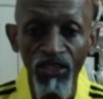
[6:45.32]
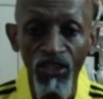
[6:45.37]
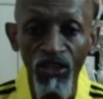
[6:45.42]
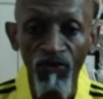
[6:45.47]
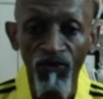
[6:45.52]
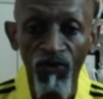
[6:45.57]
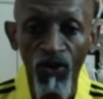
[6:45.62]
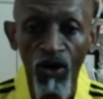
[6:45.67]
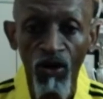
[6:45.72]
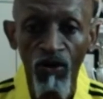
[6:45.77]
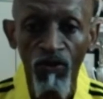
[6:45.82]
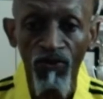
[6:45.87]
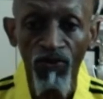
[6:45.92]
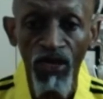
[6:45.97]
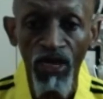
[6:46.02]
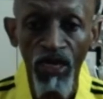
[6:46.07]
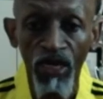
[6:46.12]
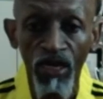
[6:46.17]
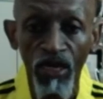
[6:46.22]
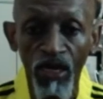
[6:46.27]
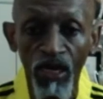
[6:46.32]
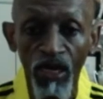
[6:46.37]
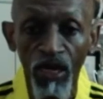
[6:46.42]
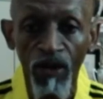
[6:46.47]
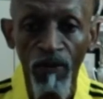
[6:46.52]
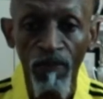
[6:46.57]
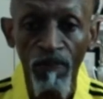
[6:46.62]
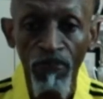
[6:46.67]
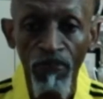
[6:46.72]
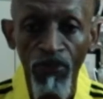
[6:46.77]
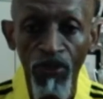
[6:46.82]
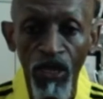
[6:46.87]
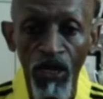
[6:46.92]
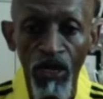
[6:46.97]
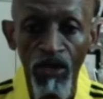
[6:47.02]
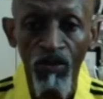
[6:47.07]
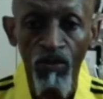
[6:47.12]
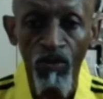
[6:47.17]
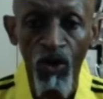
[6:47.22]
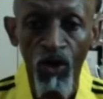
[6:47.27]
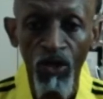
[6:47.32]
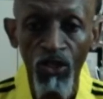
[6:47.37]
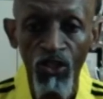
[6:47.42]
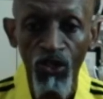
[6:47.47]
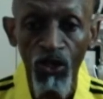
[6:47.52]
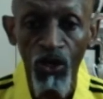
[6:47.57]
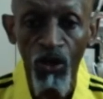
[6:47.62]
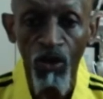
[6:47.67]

involved in the martial